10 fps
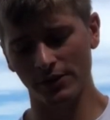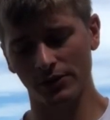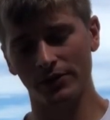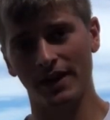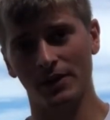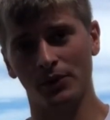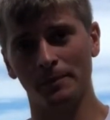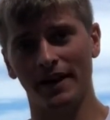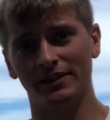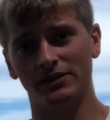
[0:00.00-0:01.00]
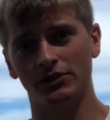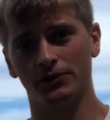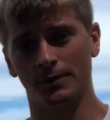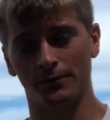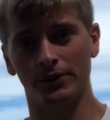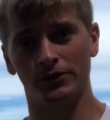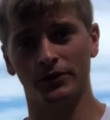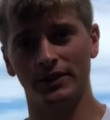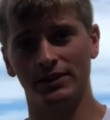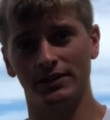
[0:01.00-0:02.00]
through that one passage from 1
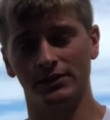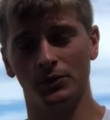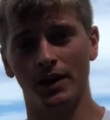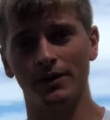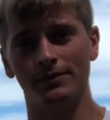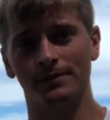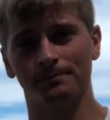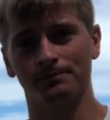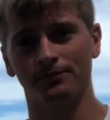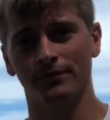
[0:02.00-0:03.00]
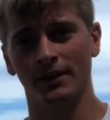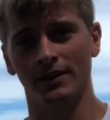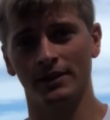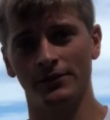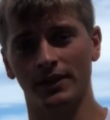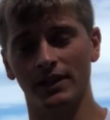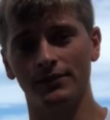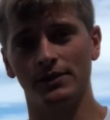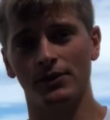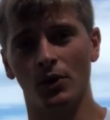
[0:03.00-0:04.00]
Corinthians 12, and the different
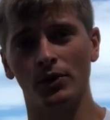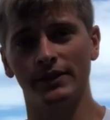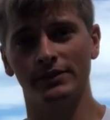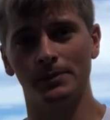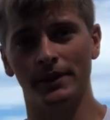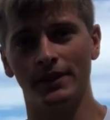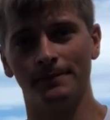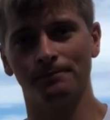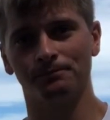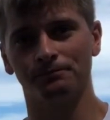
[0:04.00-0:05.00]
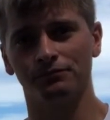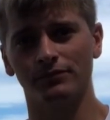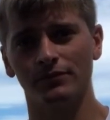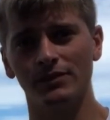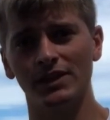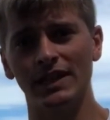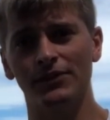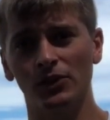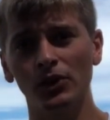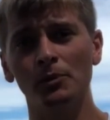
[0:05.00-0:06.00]
gifts of the Holy Spirit, if the
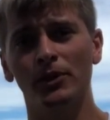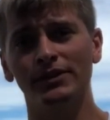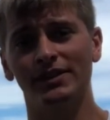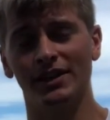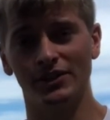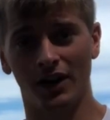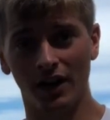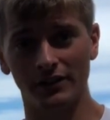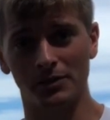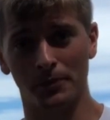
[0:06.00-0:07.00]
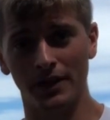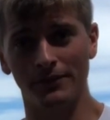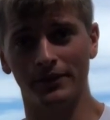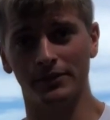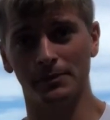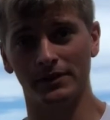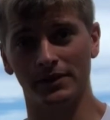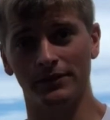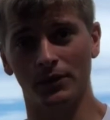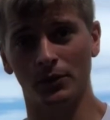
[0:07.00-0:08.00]
Lord puts it on your heart to pray for a
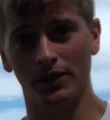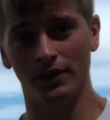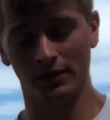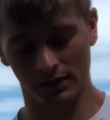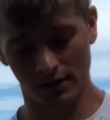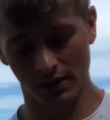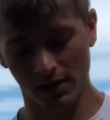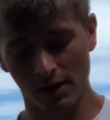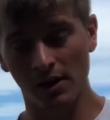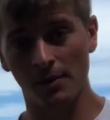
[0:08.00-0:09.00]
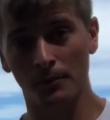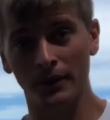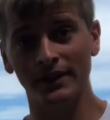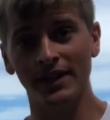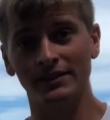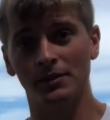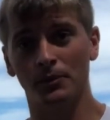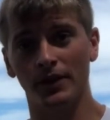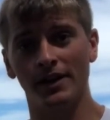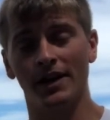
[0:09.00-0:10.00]
specific one, bring that to
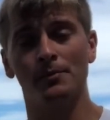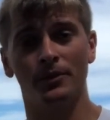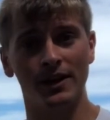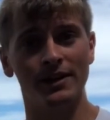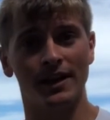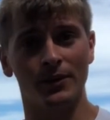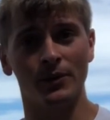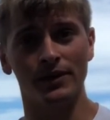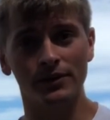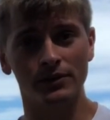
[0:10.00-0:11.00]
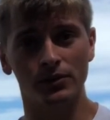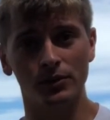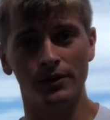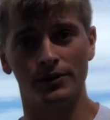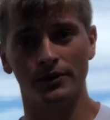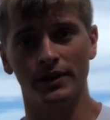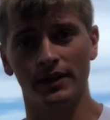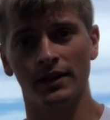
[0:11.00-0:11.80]
prayer and pray that with 2 or 3